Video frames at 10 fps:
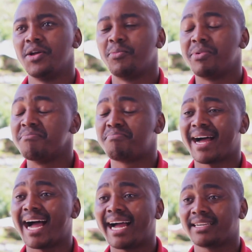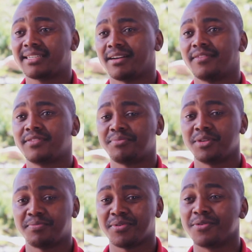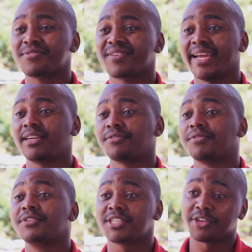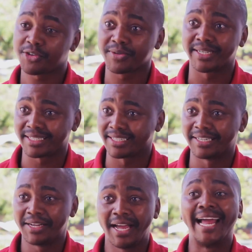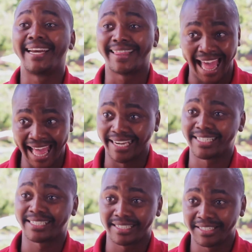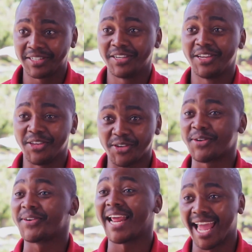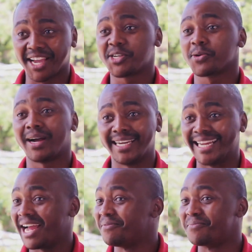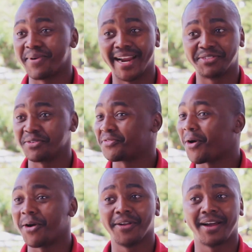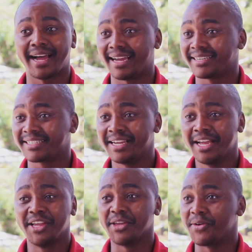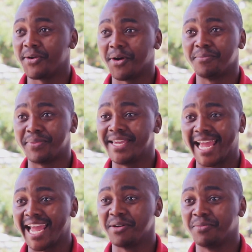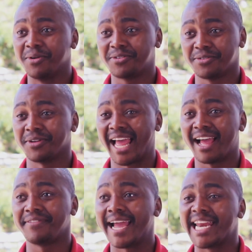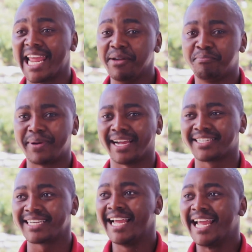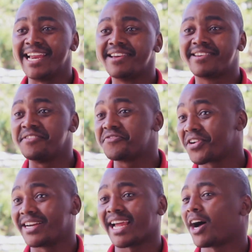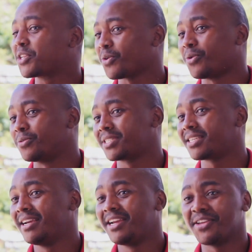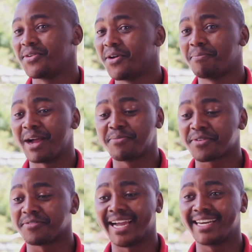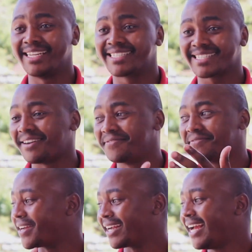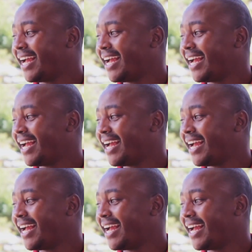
being part of the people who create food security, that you should actually embrace with all your heart. You know, being able to have an impact in different households, you know, by providing something